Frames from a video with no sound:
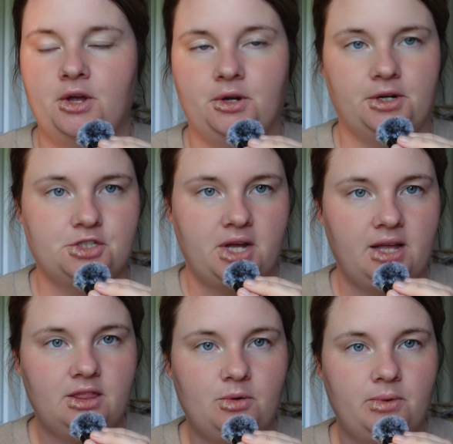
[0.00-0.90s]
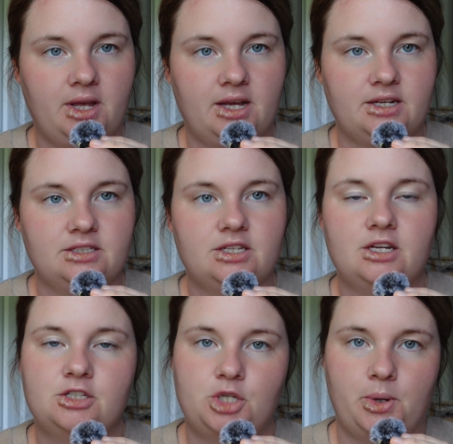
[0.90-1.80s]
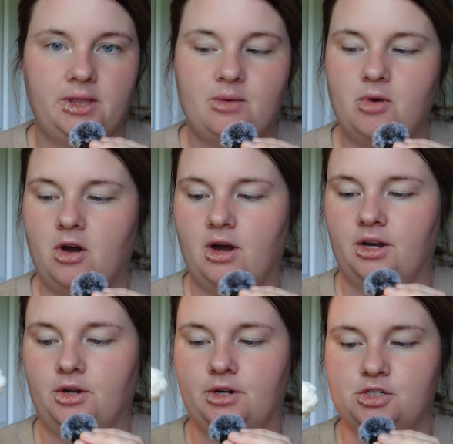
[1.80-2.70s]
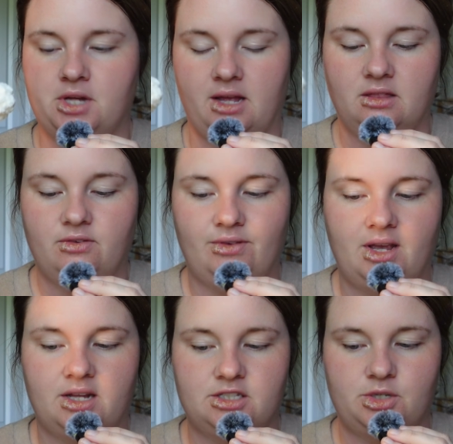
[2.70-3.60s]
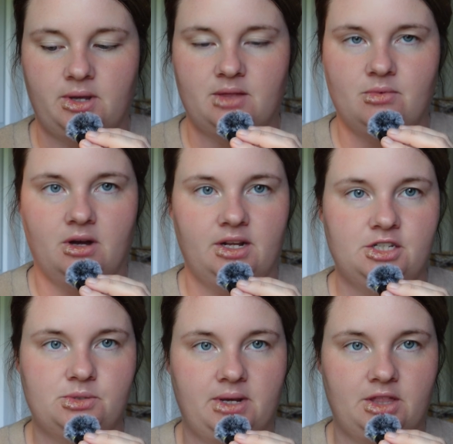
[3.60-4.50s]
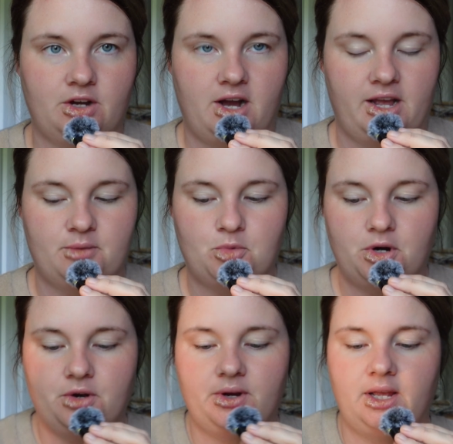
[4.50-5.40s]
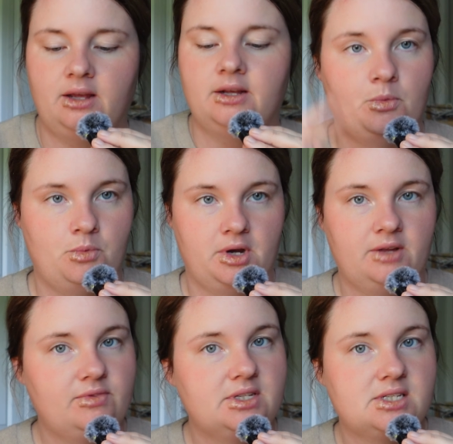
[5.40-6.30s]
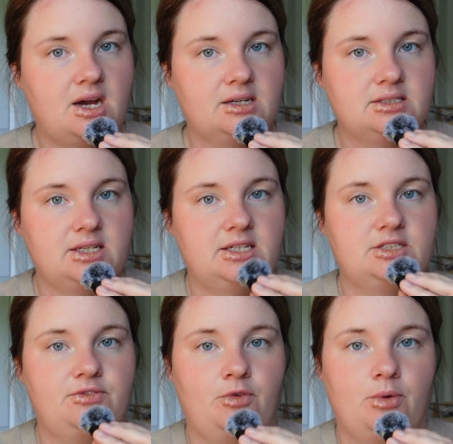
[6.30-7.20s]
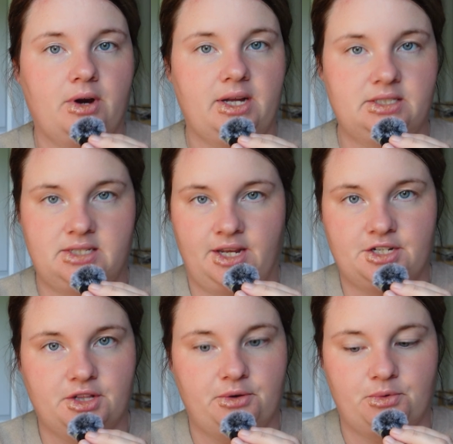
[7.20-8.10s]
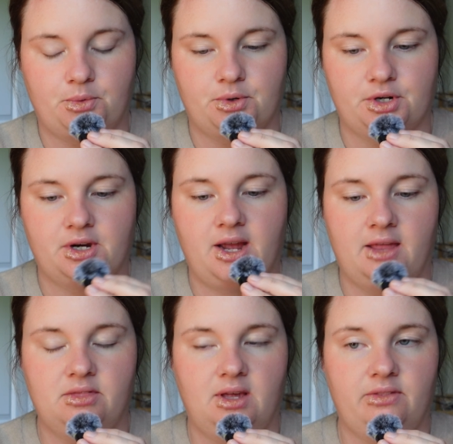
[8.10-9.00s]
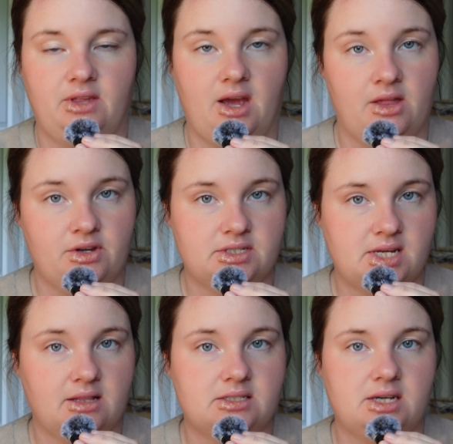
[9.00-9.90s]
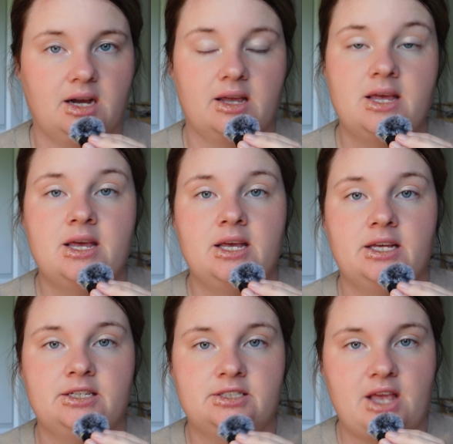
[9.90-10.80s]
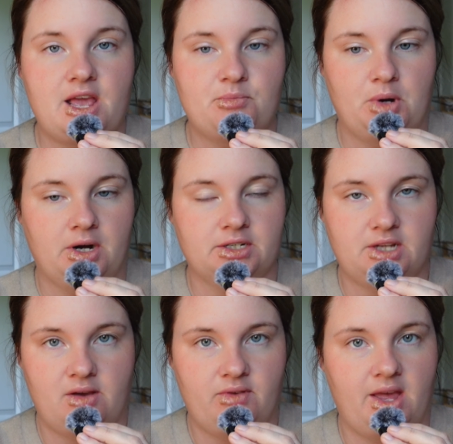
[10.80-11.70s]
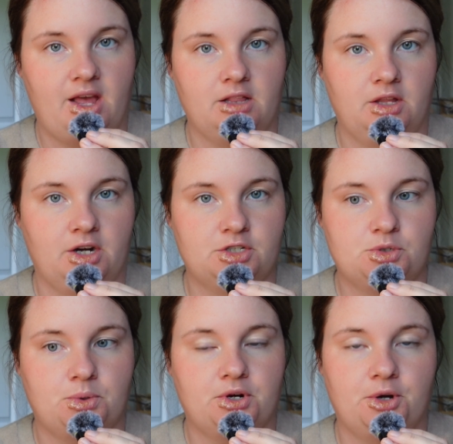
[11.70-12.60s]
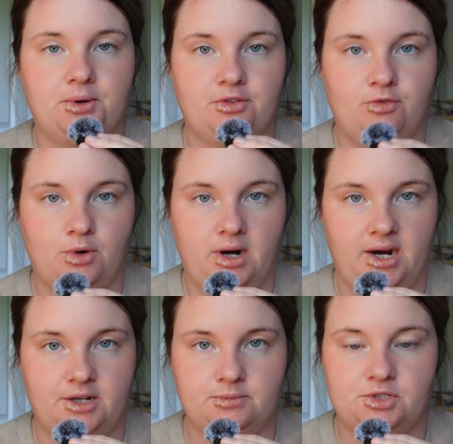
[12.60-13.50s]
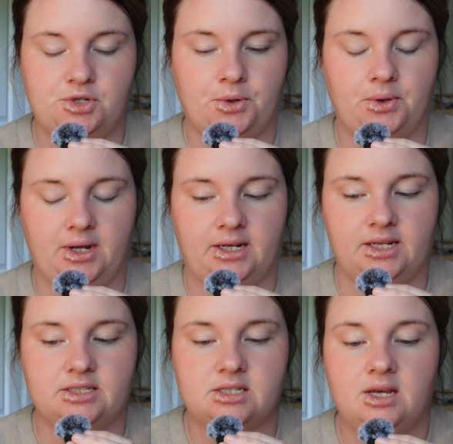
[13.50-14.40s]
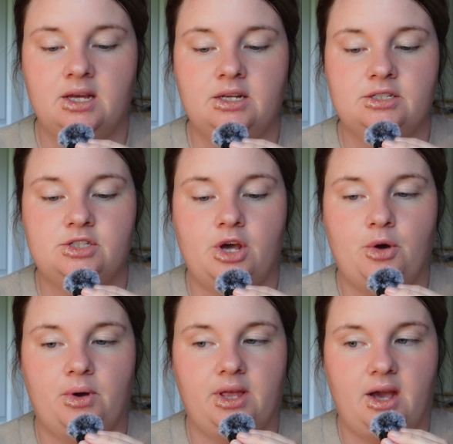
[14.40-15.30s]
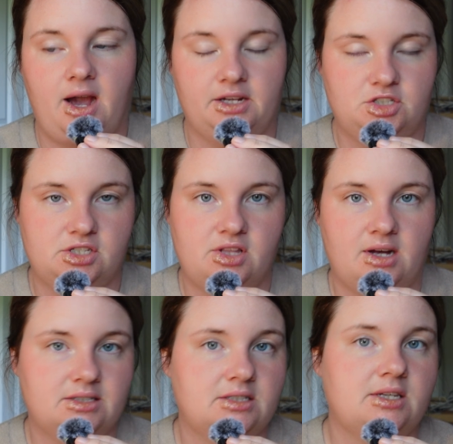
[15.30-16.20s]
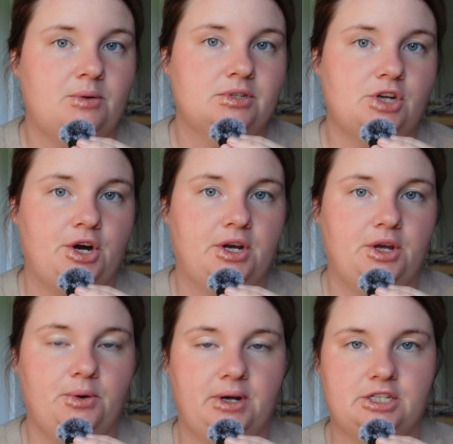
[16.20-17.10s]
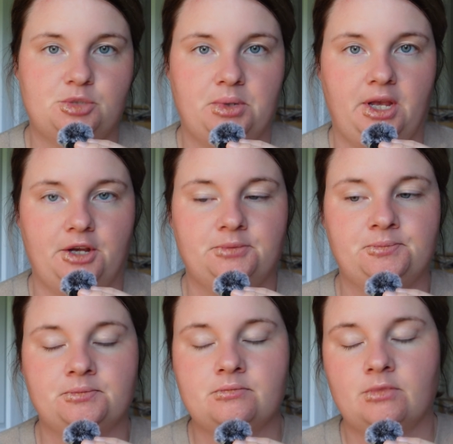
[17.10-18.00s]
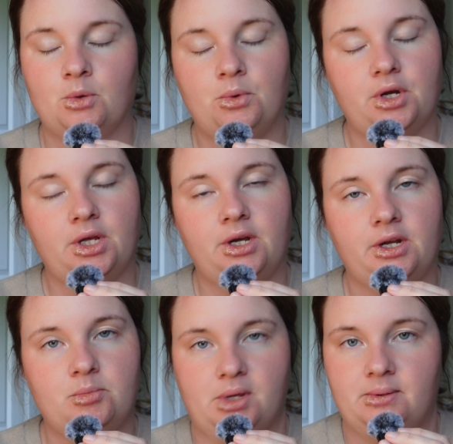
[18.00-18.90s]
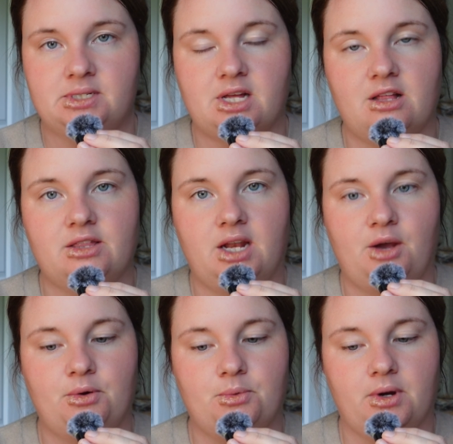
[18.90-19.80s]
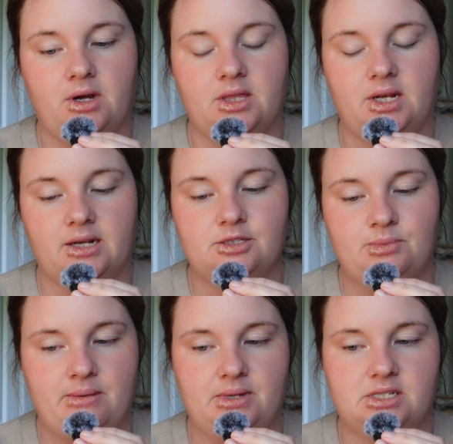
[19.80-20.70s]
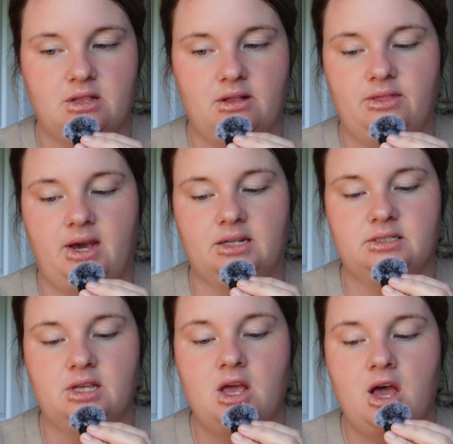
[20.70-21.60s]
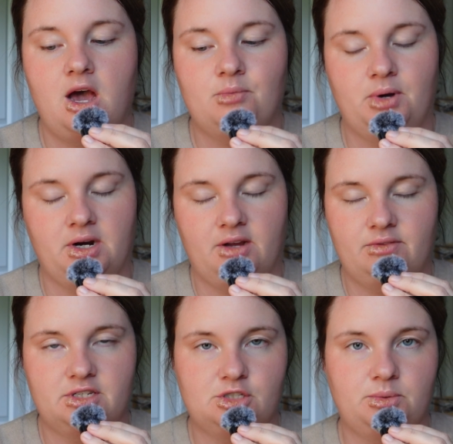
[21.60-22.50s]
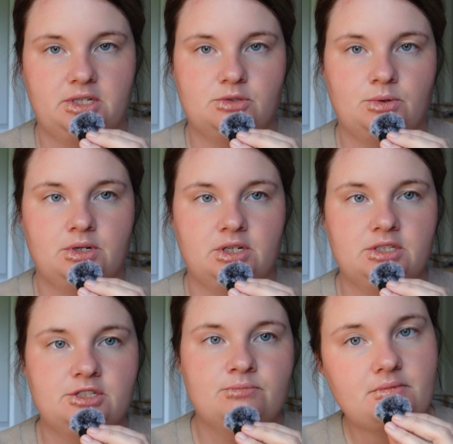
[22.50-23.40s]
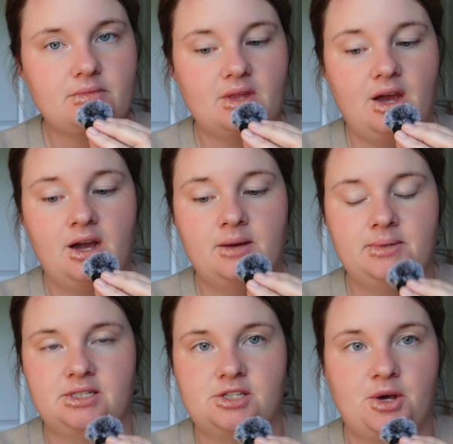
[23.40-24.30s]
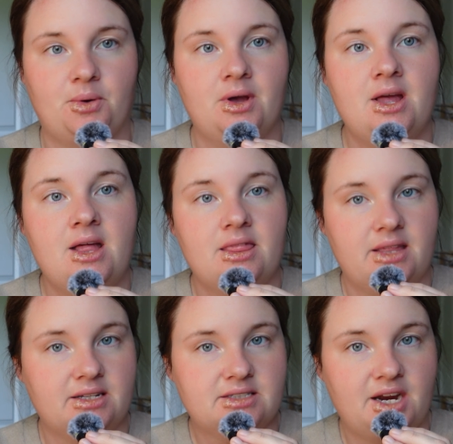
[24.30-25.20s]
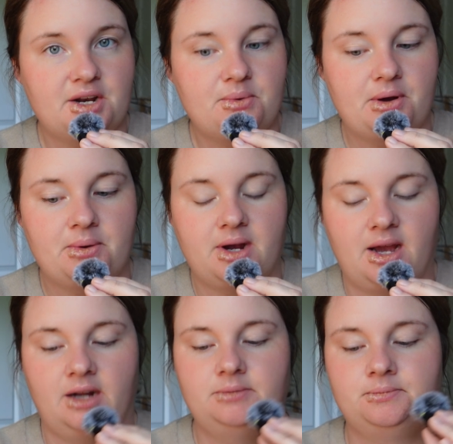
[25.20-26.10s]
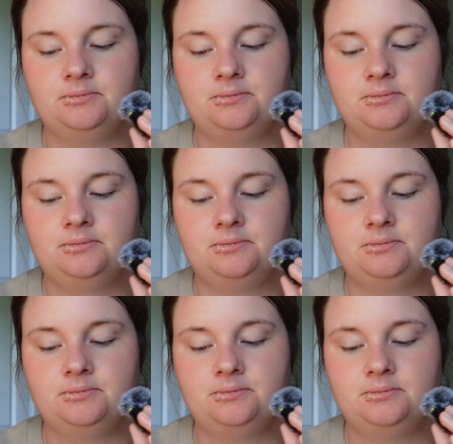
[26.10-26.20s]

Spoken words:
crocheting the wings, sewing them on, crocheting the feet, and sewing them on, and doing their eye embroidery. One of the ducks is for a standalone order, and then the other Della duck is a part of a large order with 4 items total in it. So I just thought, since I was already going to be working on a baby Della, that I would work on the next baby Della that's a part of this week's orders. And so that's kind of where we're at